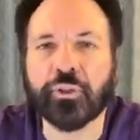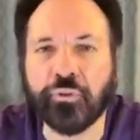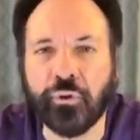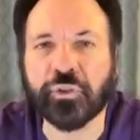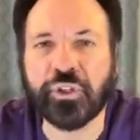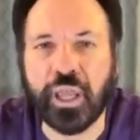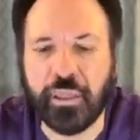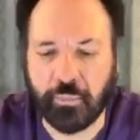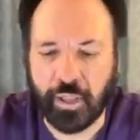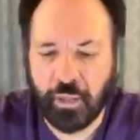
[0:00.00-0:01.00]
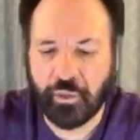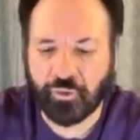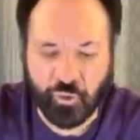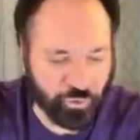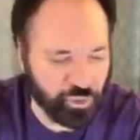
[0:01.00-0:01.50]
The truth is in them.
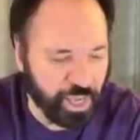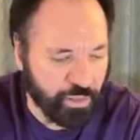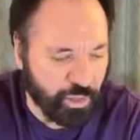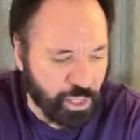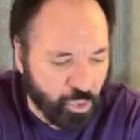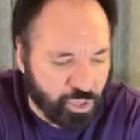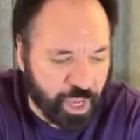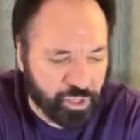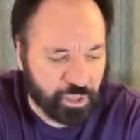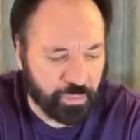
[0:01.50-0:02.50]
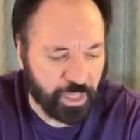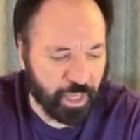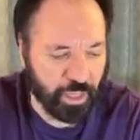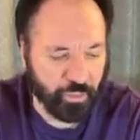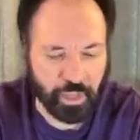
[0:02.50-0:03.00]
The truth is in the New
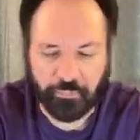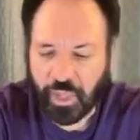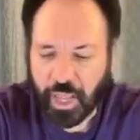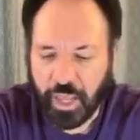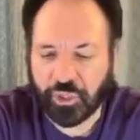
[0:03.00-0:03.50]
Testament. Hallelujah.